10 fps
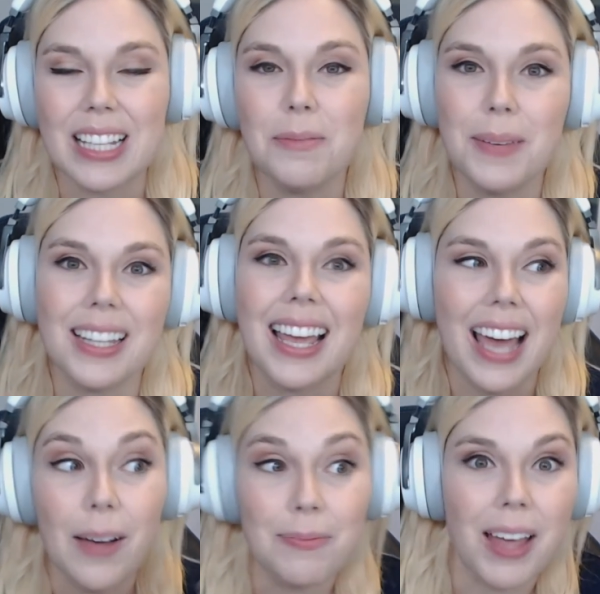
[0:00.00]
and be
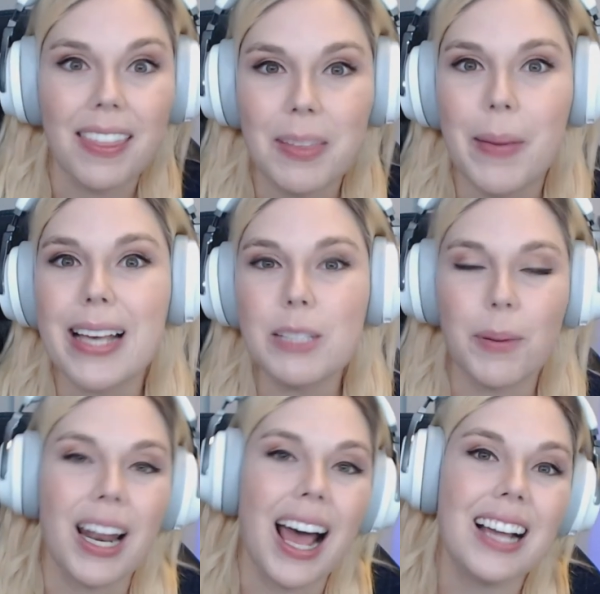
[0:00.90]
like, I'm not the best,
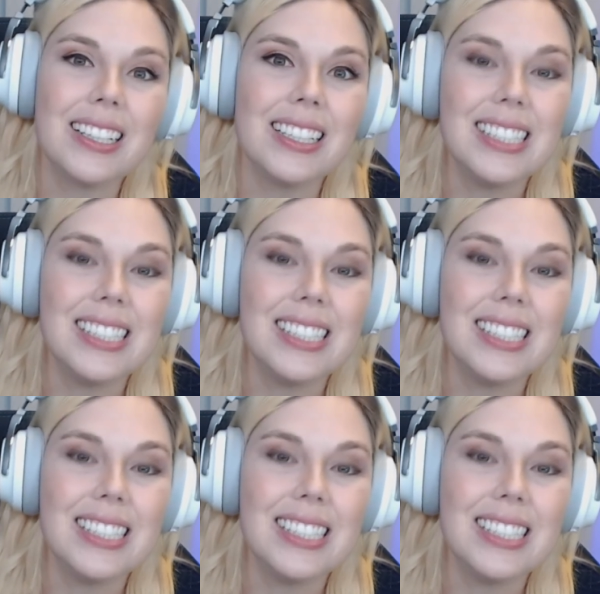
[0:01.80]
but I,